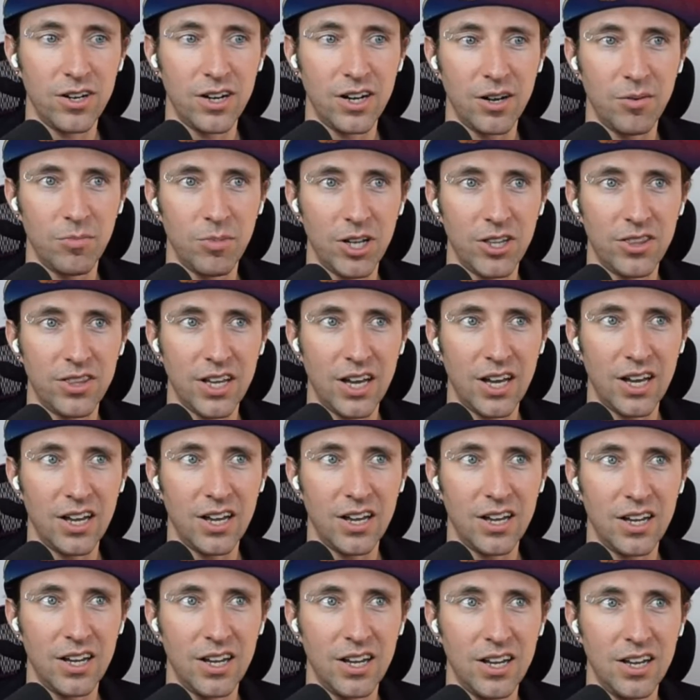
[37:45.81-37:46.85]
How about that?
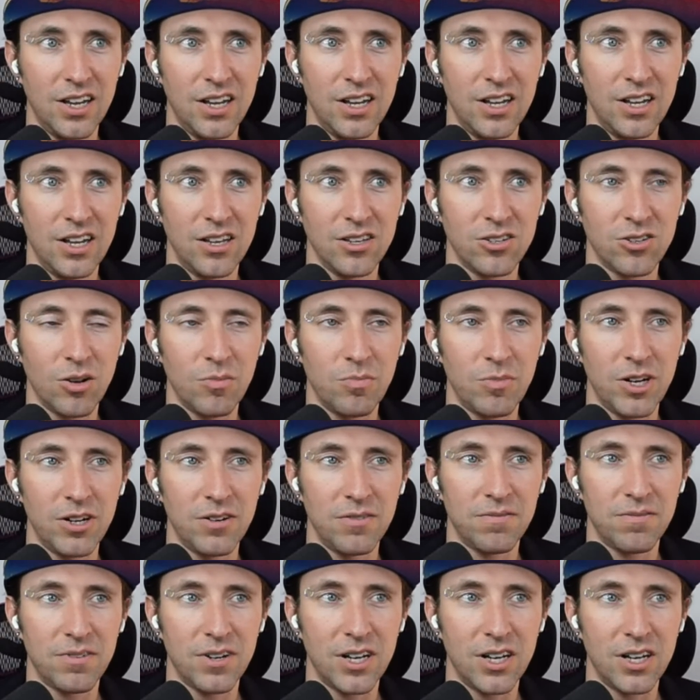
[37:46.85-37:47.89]
So I'm going to
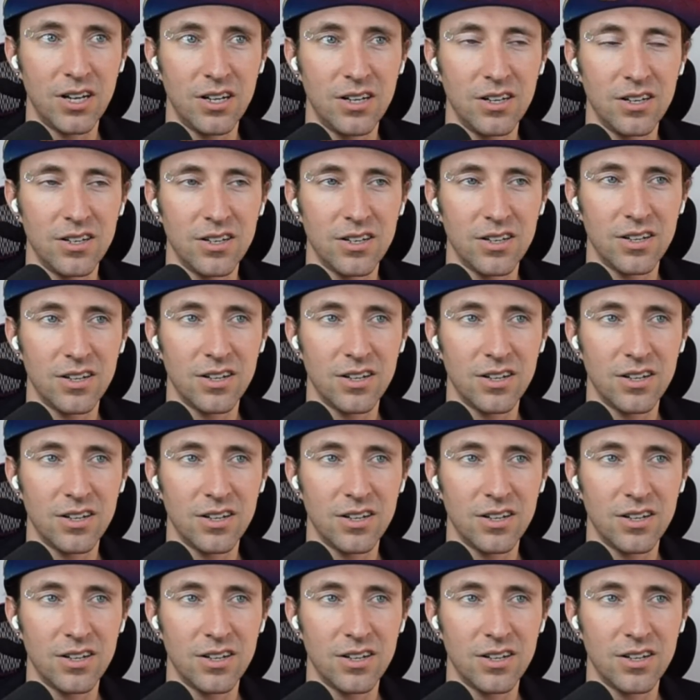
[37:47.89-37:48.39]
find